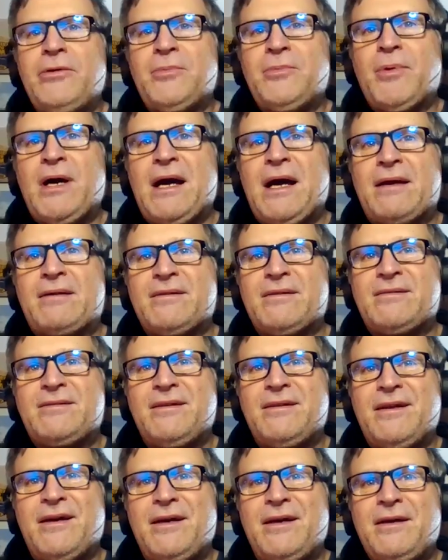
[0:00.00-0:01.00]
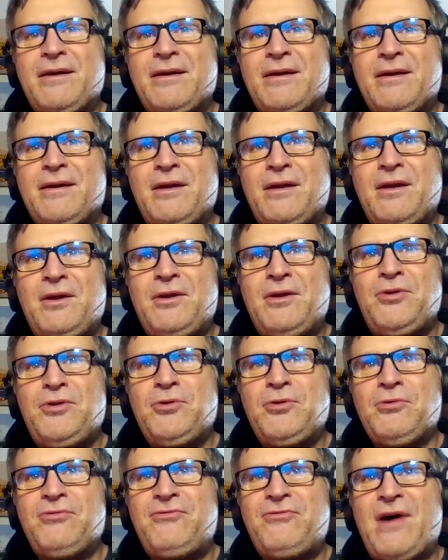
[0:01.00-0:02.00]
to practice today
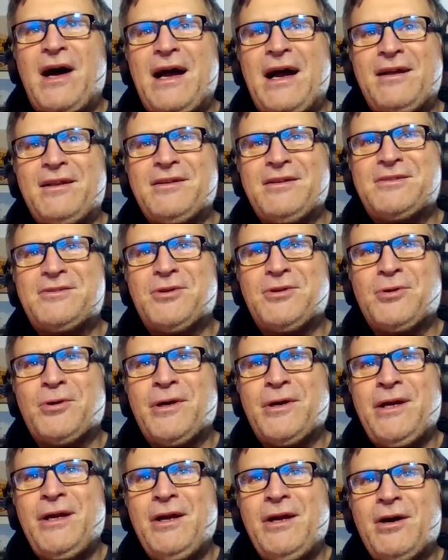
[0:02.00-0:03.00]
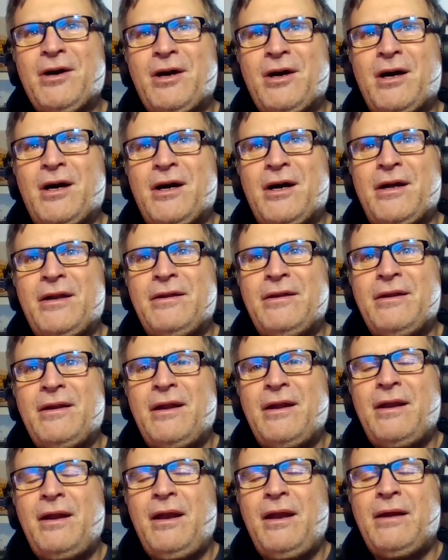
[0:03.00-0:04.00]
you file a story on
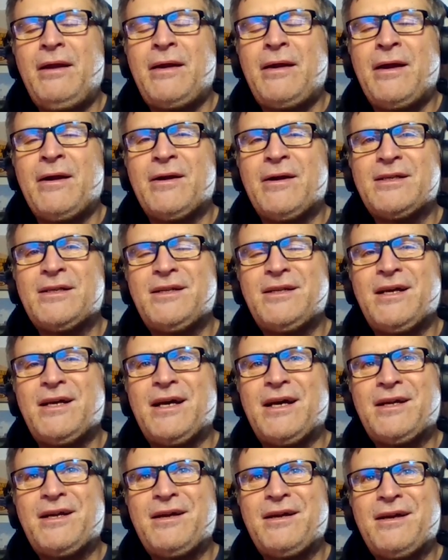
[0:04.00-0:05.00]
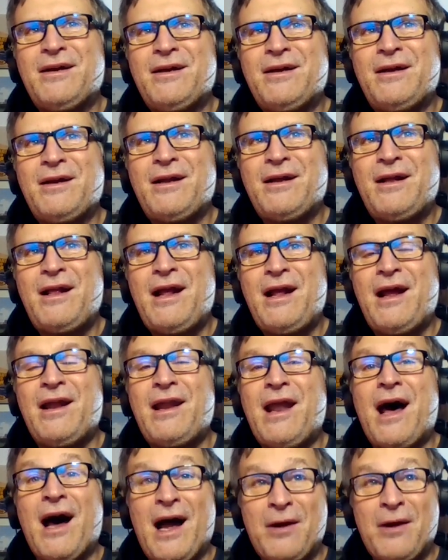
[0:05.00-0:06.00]
Eriksson Ek,
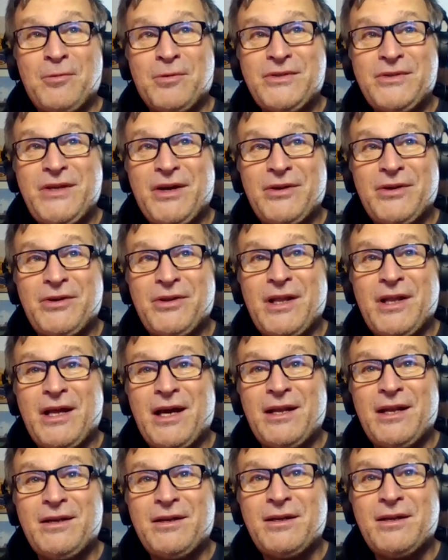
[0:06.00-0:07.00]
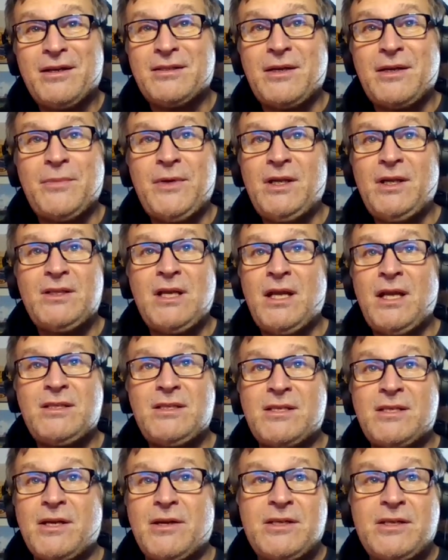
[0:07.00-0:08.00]
and I will tell you that because I mean it's,
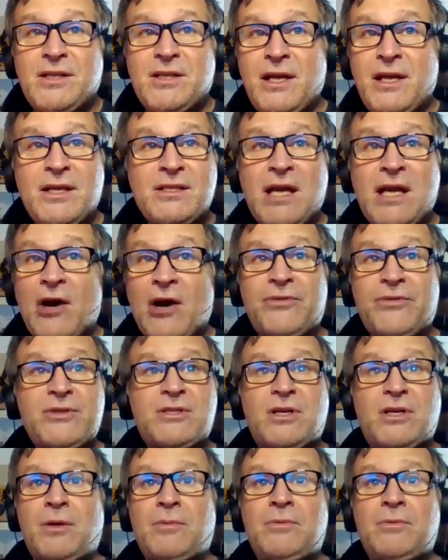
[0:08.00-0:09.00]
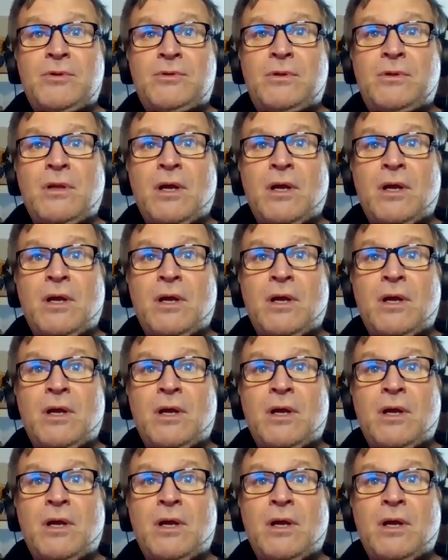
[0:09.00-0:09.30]
it's seriously his health is going to